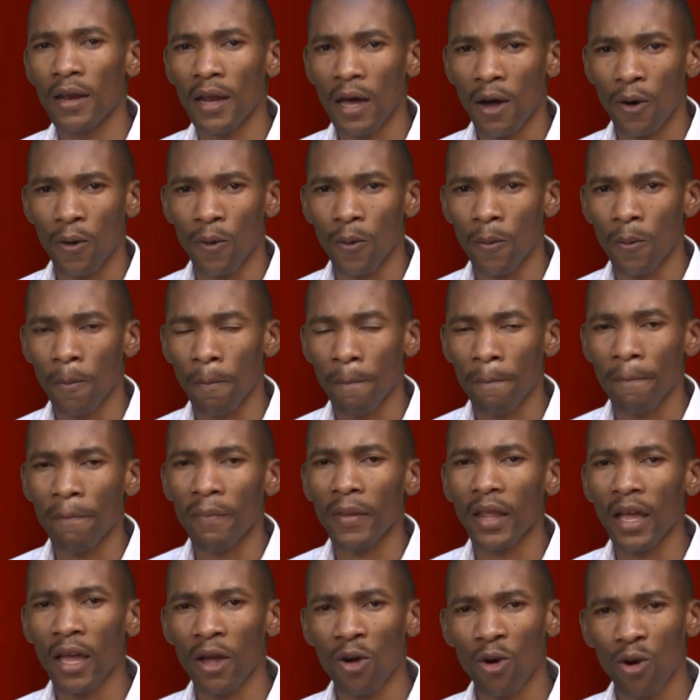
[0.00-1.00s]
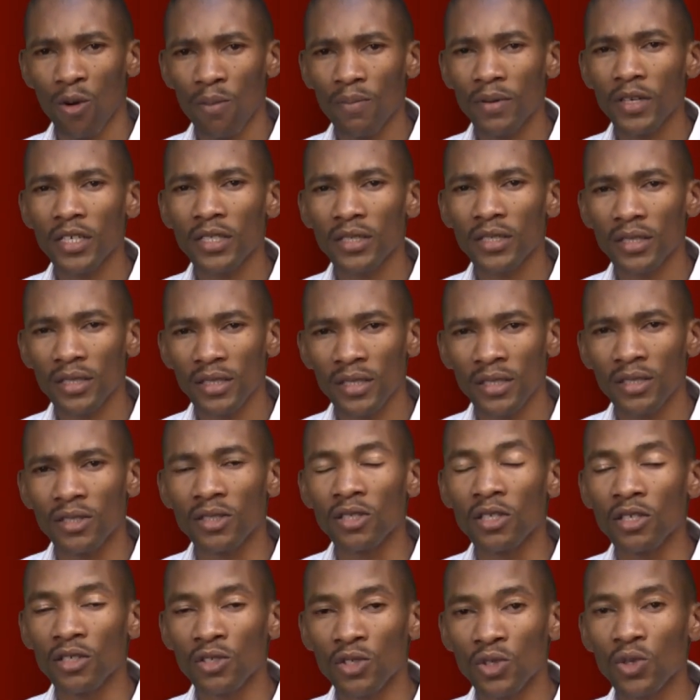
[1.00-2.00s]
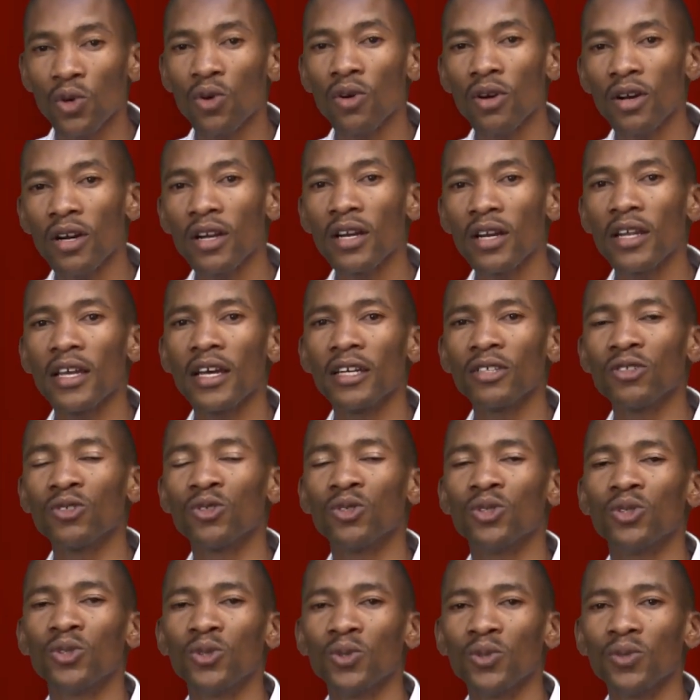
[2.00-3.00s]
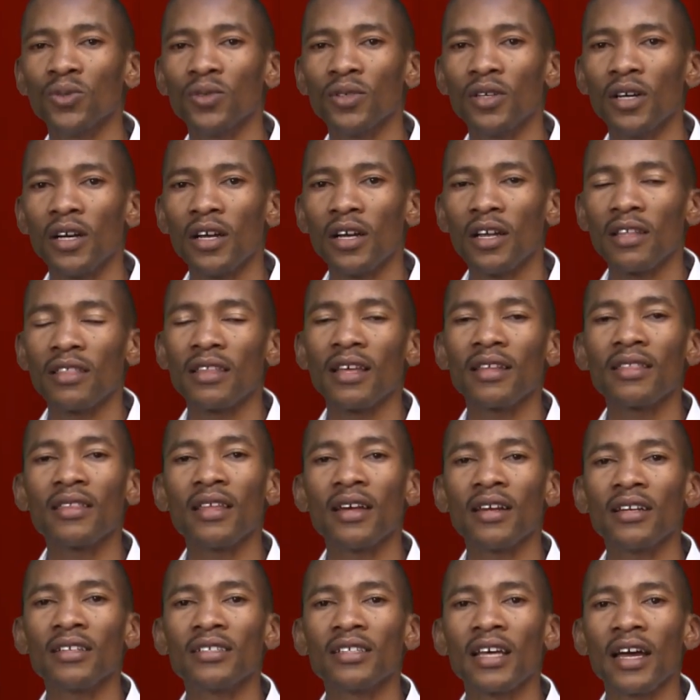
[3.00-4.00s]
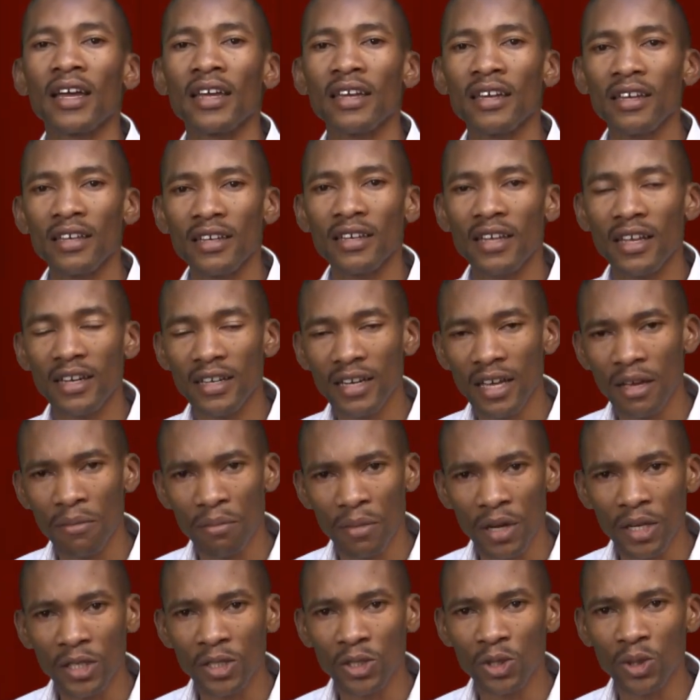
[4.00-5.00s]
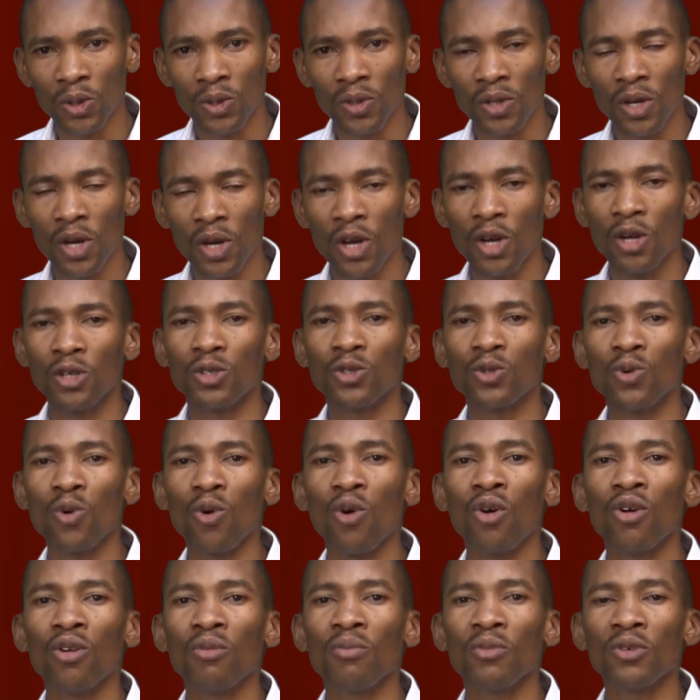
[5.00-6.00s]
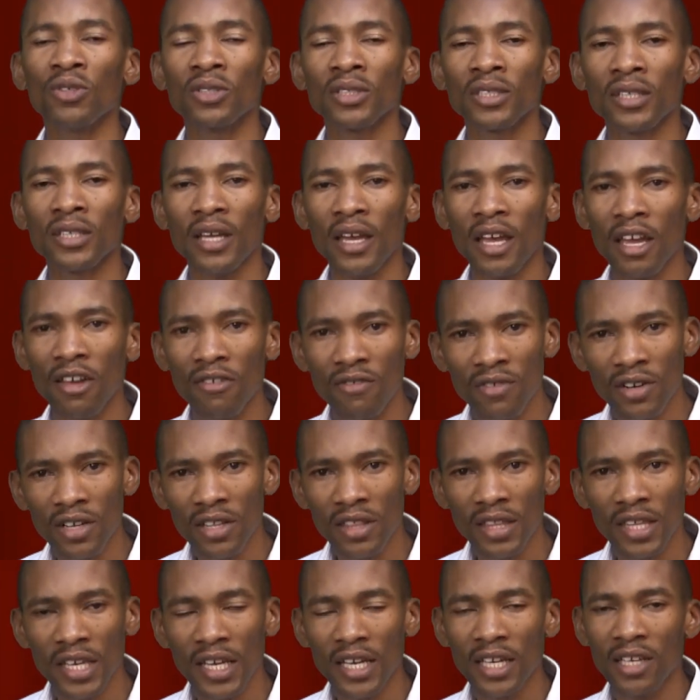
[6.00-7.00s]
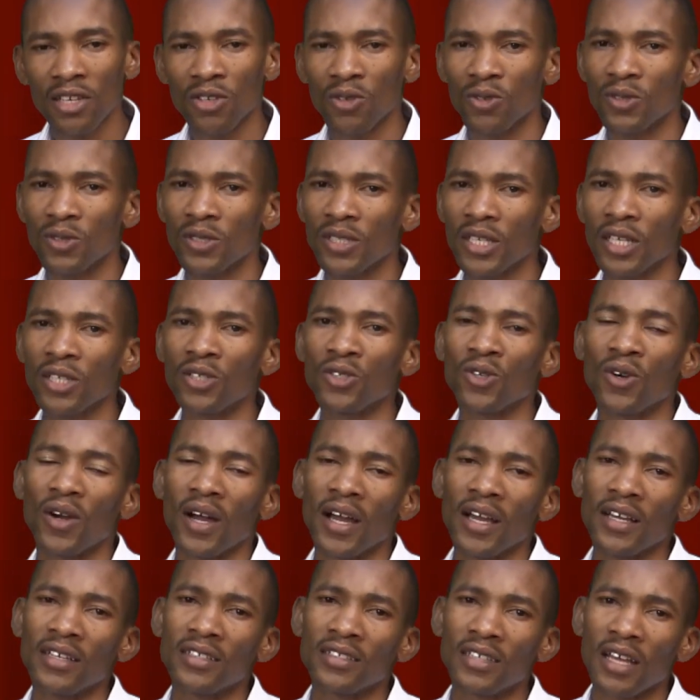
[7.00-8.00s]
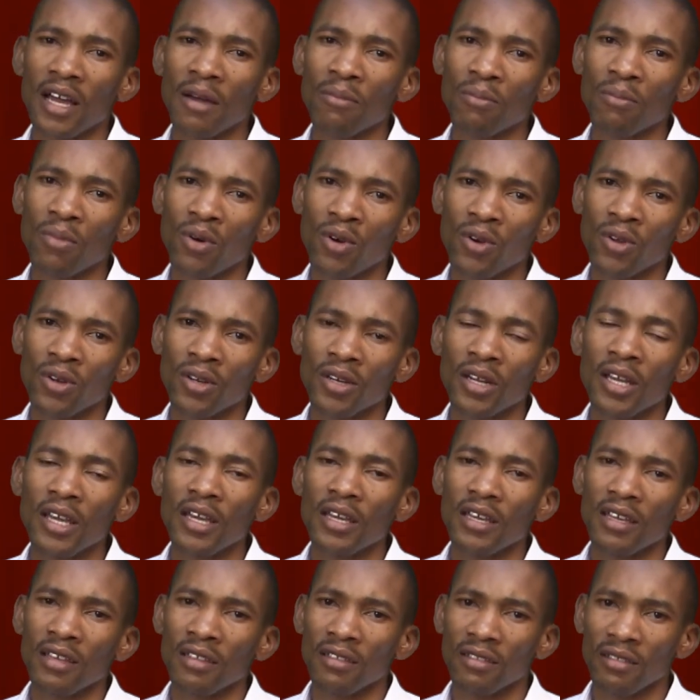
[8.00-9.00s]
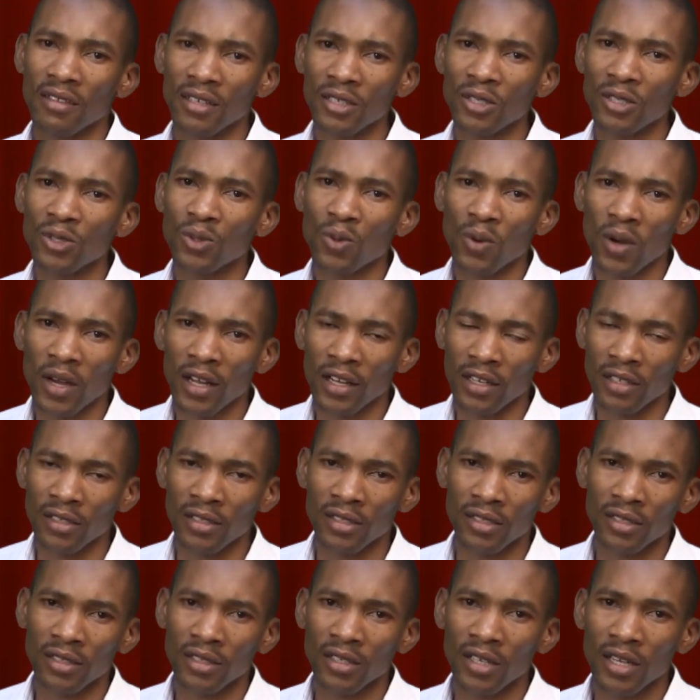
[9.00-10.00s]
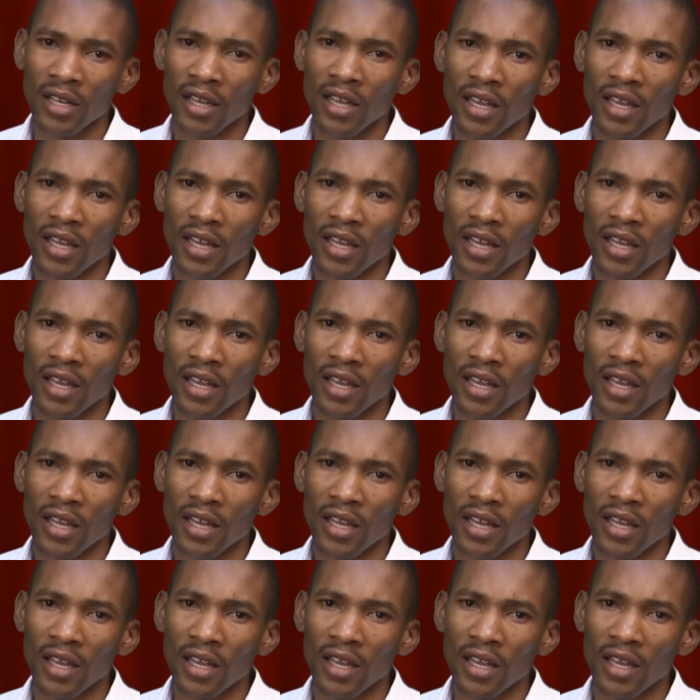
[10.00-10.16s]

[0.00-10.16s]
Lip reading: Now, I hope it is so clear to you that there is a hidden dimension to almost everything you set your eyes upon in this world.